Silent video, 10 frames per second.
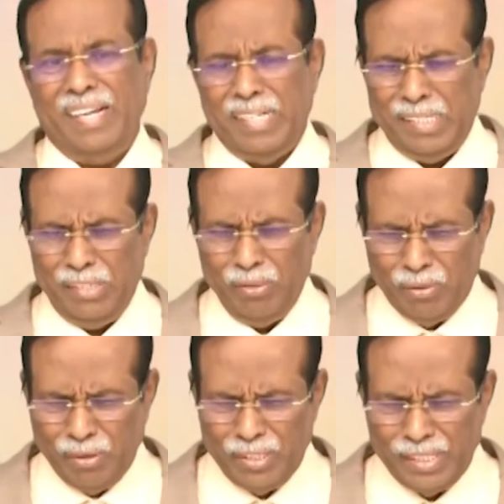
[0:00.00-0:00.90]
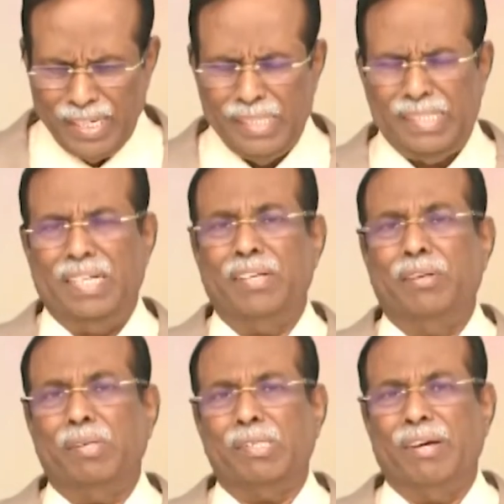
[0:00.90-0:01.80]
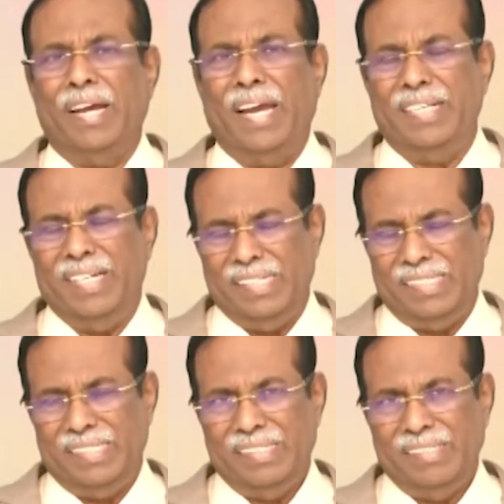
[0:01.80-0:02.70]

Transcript: Let us do good things unto those who hate us.